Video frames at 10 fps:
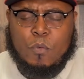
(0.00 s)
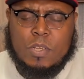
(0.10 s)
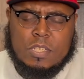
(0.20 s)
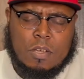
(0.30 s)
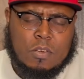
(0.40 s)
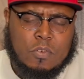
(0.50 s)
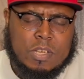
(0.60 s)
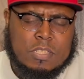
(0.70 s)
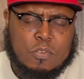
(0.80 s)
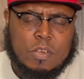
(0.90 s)
We shout
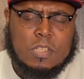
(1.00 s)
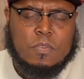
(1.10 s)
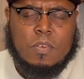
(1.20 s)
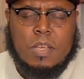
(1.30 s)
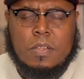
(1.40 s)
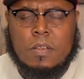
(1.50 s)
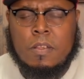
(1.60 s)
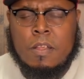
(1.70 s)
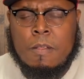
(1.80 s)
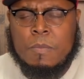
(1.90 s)
grace, grace, Father,
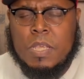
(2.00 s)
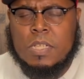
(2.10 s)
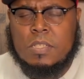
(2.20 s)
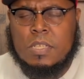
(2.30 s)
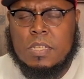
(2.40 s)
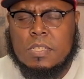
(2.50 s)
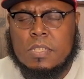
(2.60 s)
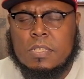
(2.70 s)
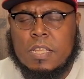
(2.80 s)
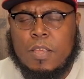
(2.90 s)
in
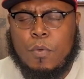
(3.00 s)
Jesus' name.